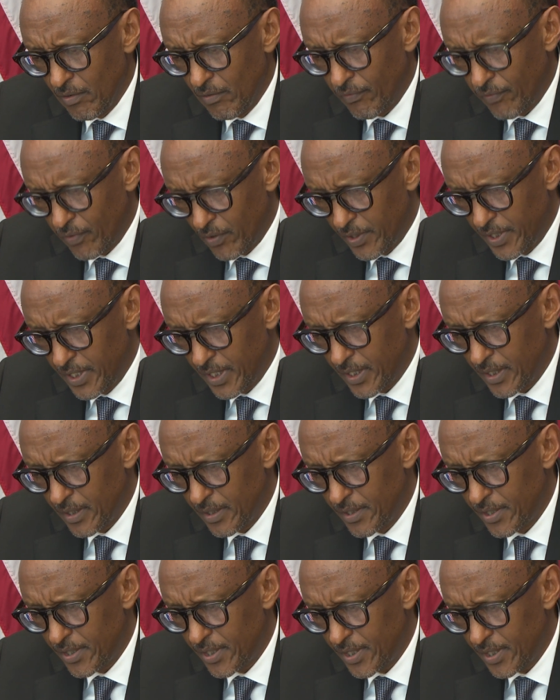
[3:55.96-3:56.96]
For
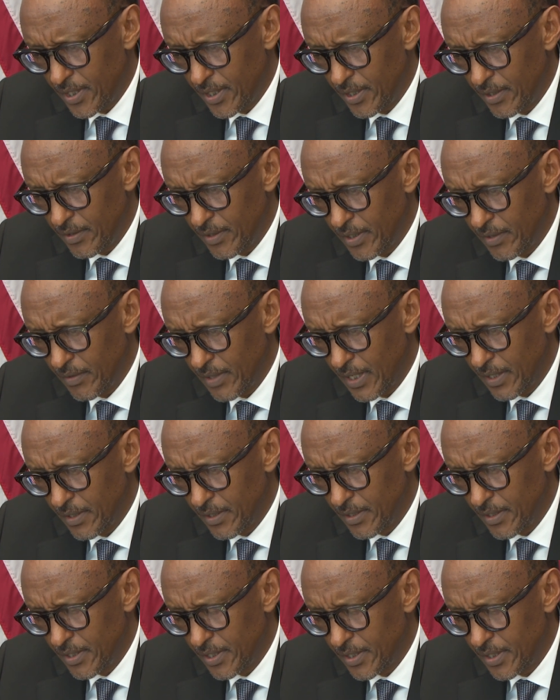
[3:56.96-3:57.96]
decades, the
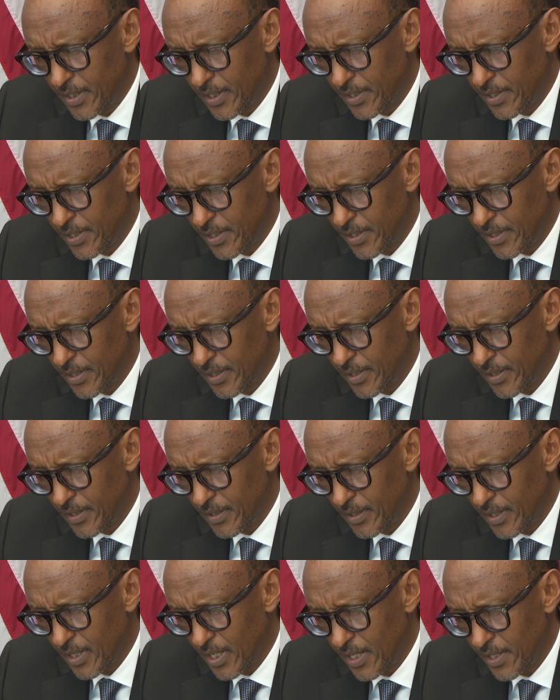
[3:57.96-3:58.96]
United States
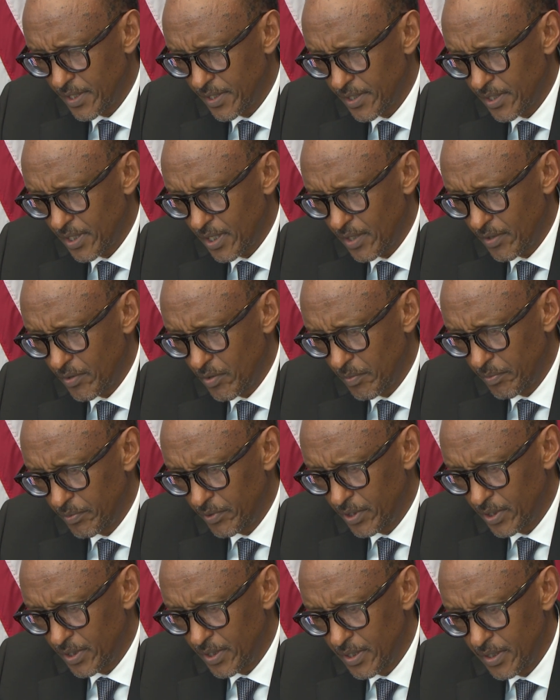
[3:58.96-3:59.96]
has
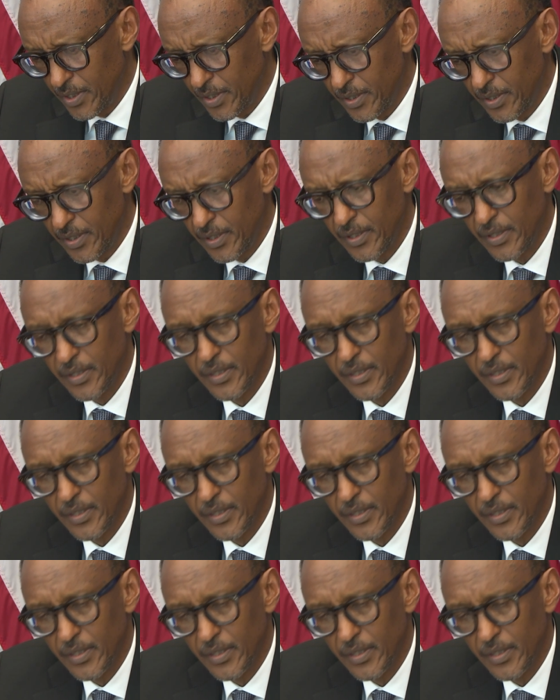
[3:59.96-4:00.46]
adopted